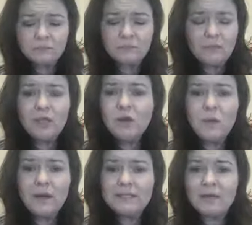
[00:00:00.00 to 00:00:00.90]
you don't
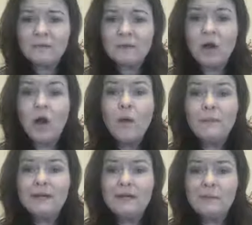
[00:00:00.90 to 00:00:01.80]
want to tell people, oh,
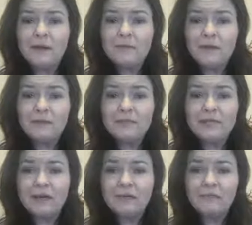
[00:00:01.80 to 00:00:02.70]
I'm an independent
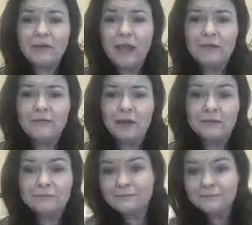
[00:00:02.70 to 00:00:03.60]
representative for Avon.